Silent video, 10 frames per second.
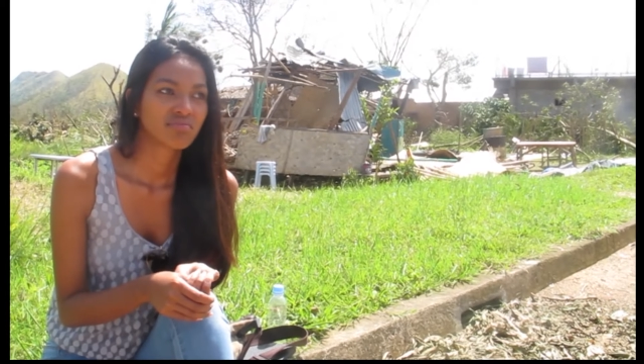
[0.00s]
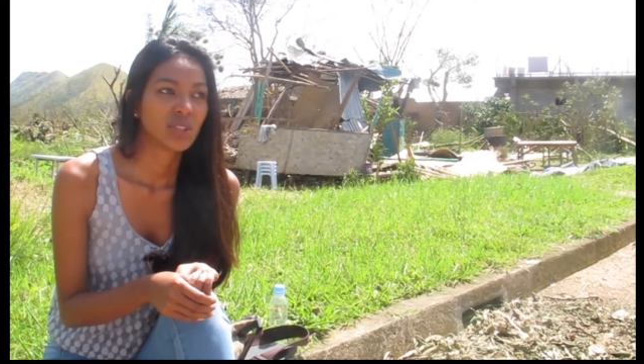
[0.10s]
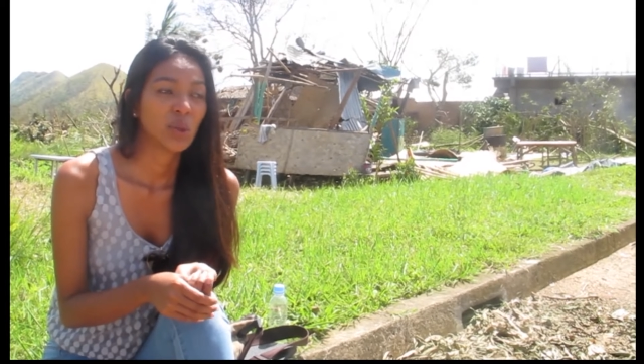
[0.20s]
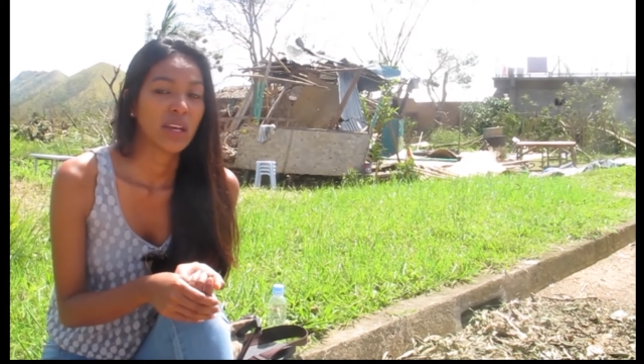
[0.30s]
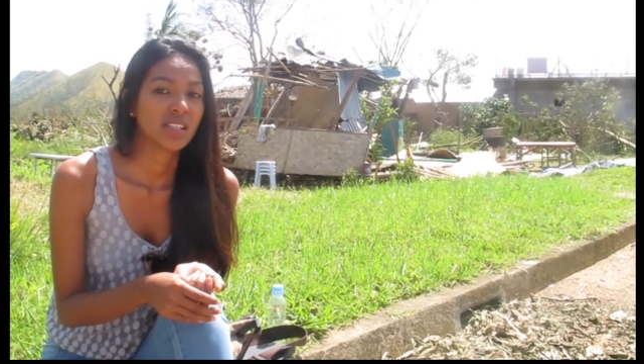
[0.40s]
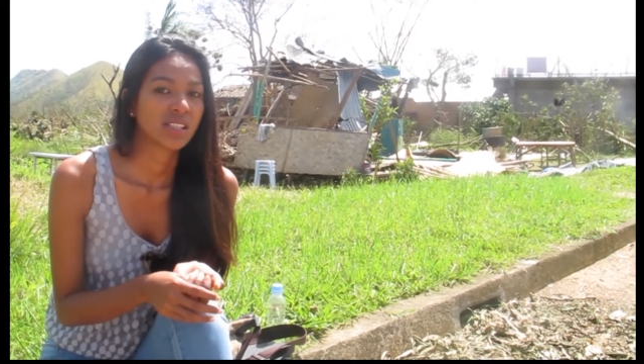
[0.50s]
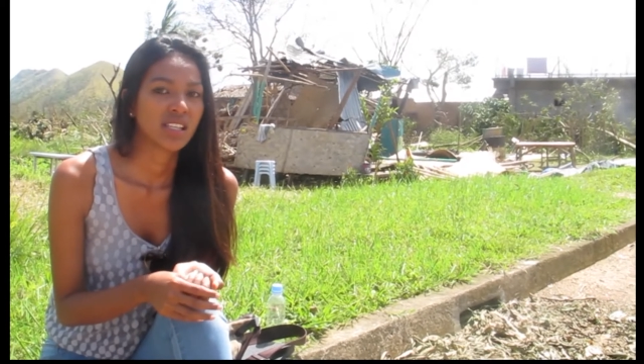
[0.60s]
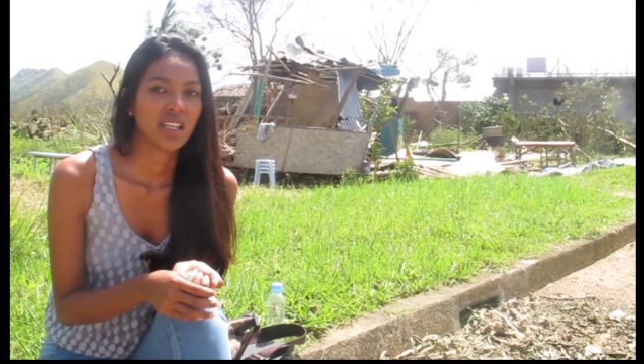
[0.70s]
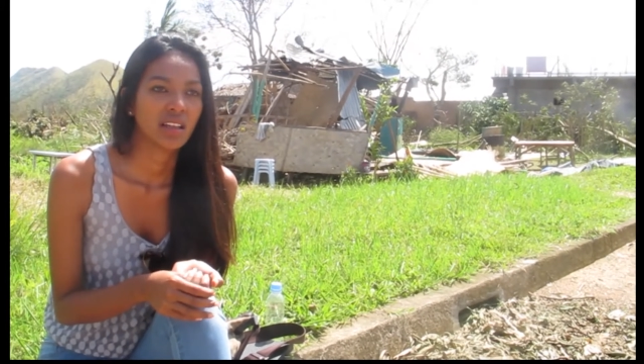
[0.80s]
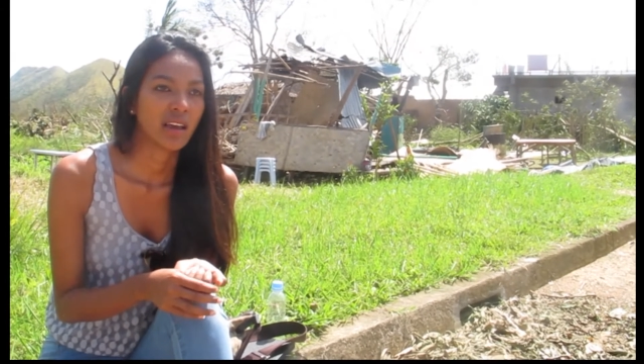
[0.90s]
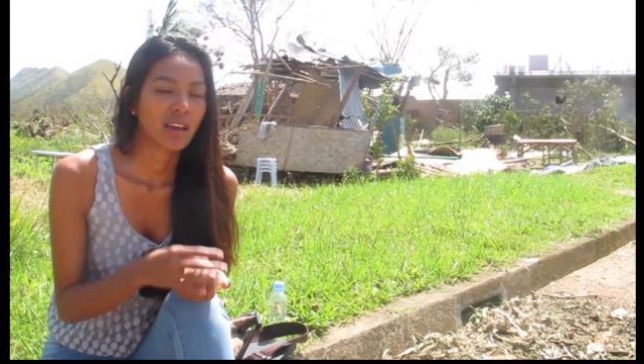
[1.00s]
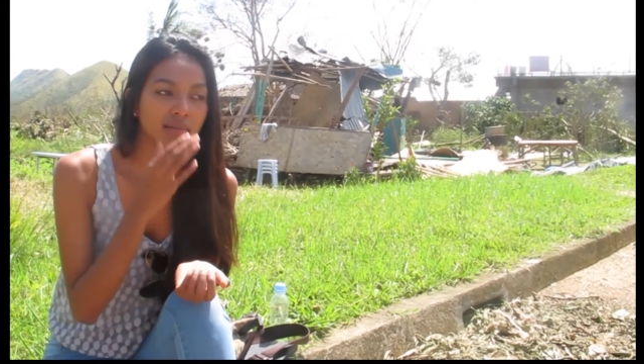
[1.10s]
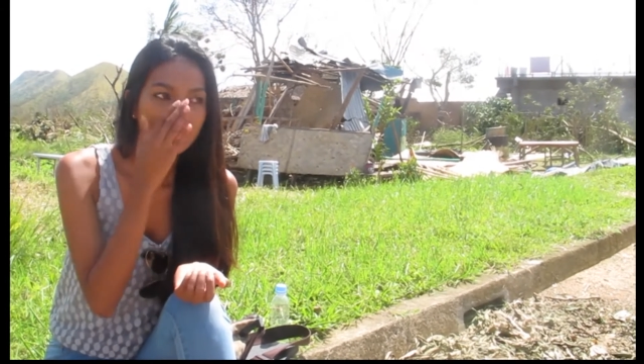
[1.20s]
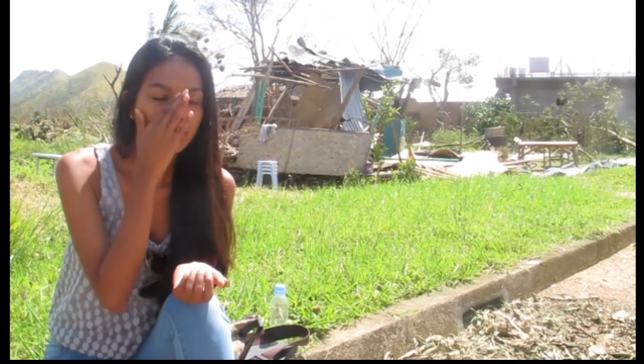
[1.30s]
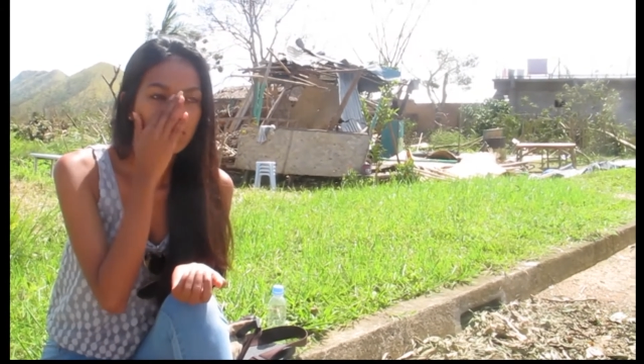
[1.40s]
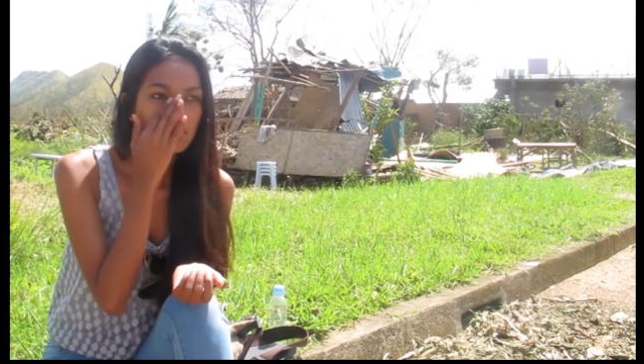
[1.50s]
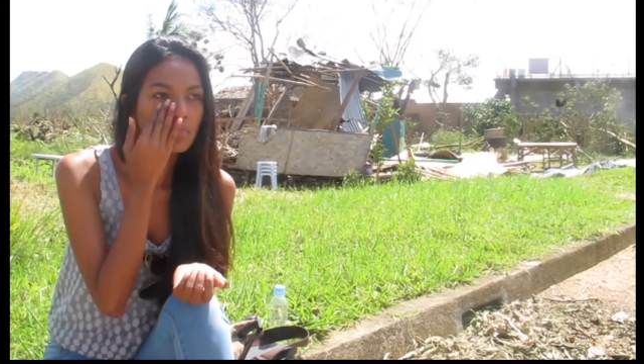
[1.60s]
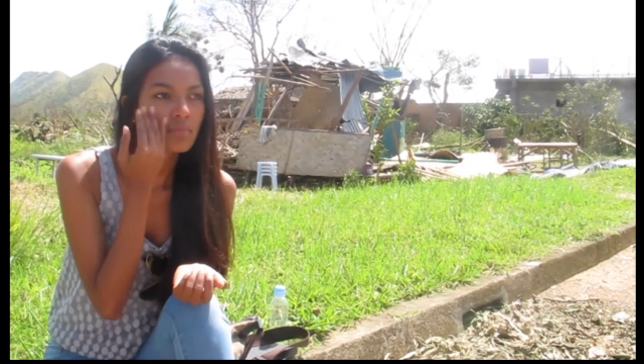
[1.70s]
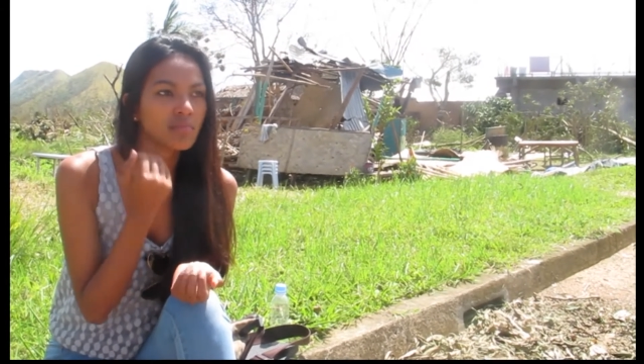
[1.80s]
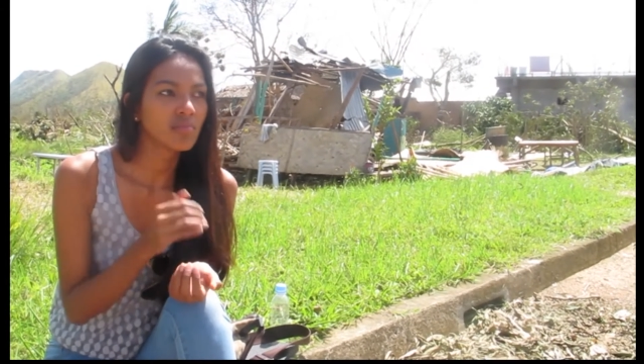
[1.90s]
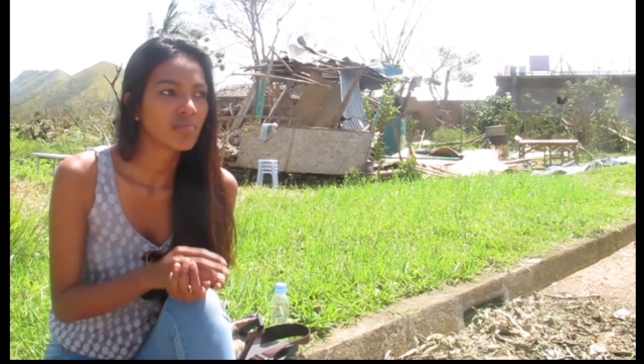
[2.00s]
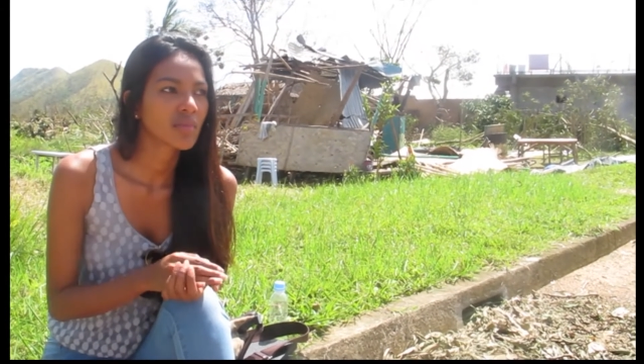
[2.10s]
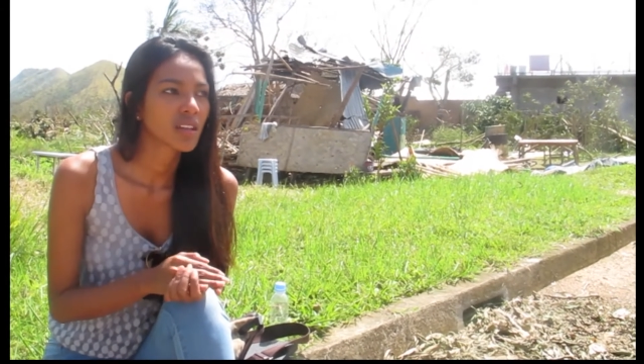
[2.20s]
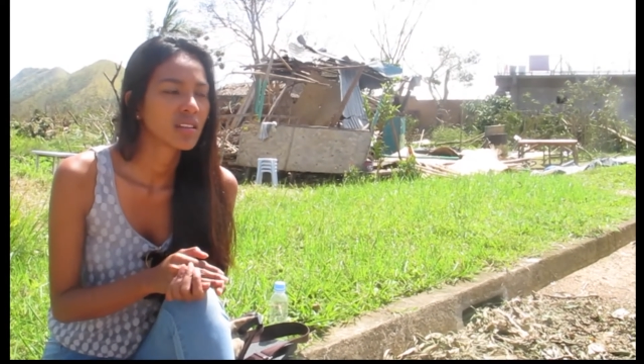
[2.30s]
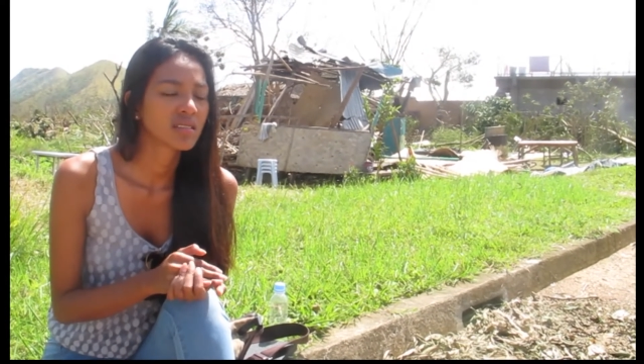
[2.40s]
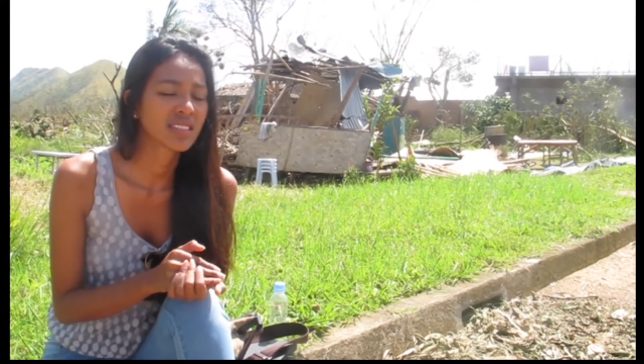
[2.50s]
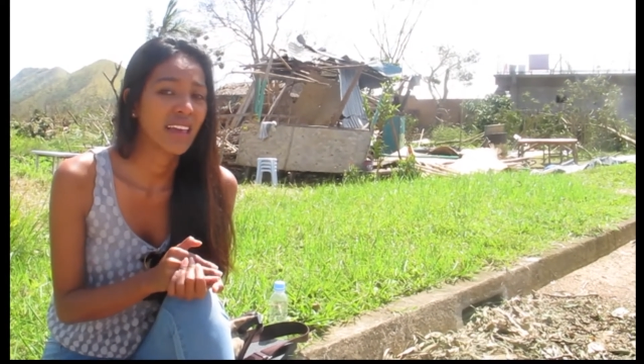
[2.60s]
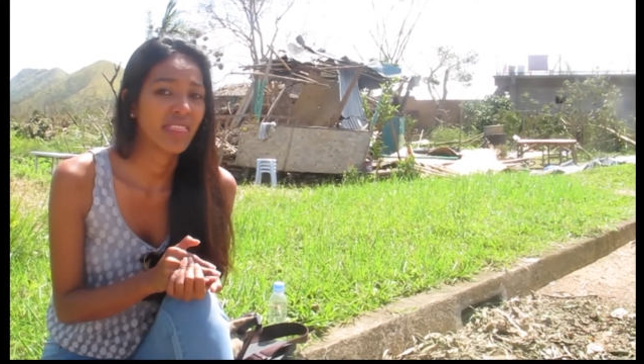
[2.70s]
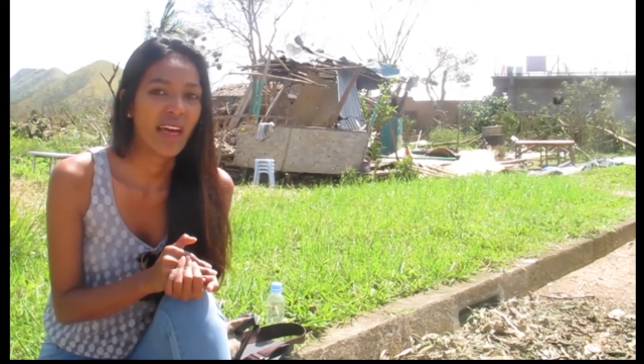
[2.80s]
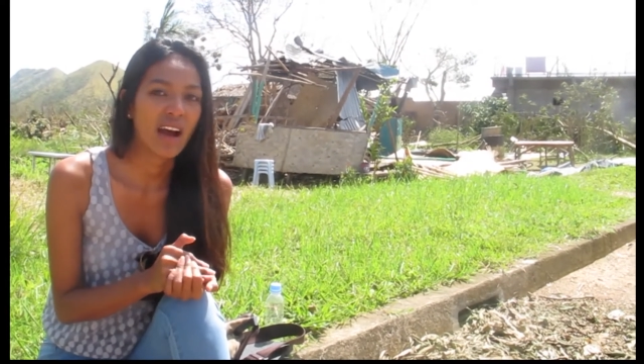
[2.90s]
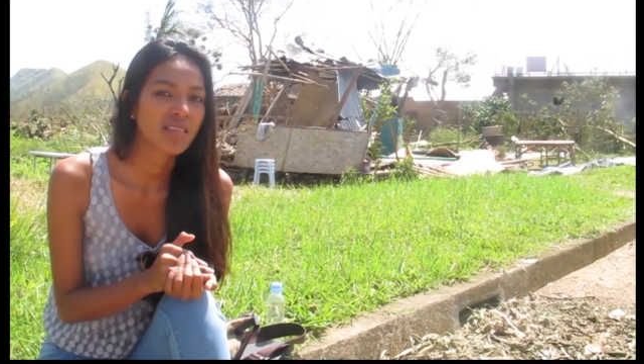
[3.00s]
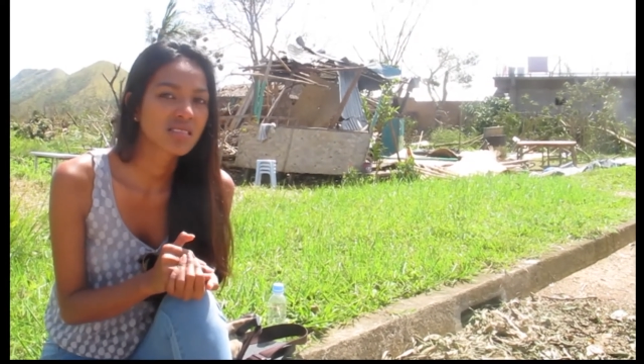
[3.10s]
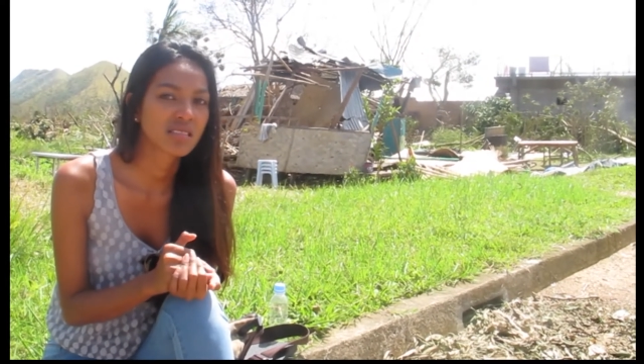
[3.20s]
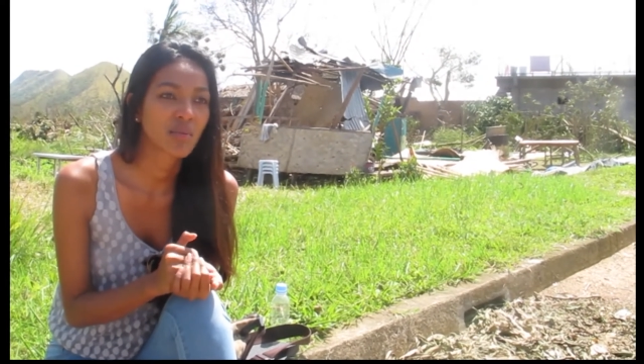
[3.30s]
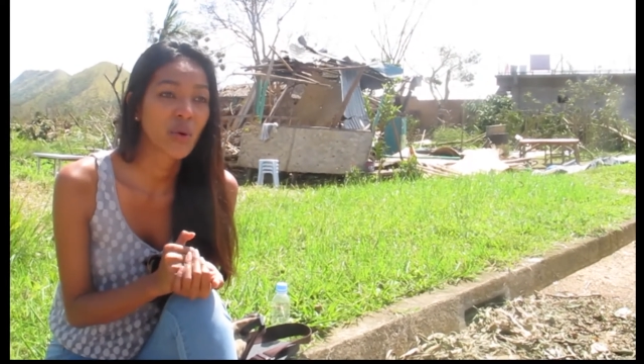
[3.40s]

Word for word: you can see like 10,000,